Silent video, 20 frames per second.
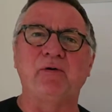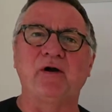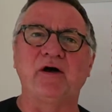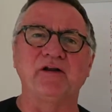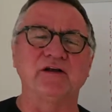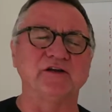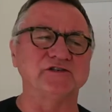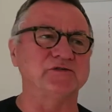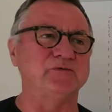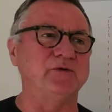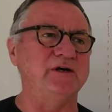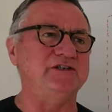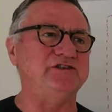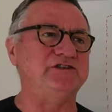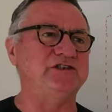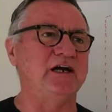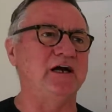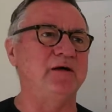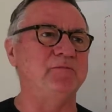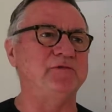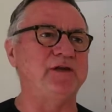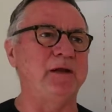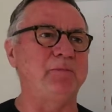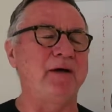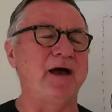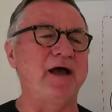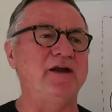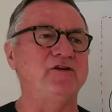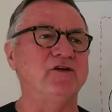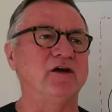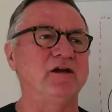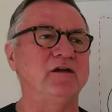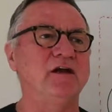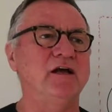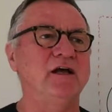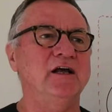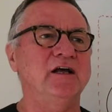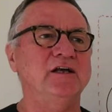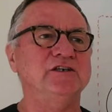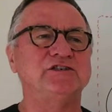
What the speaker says: products which depend on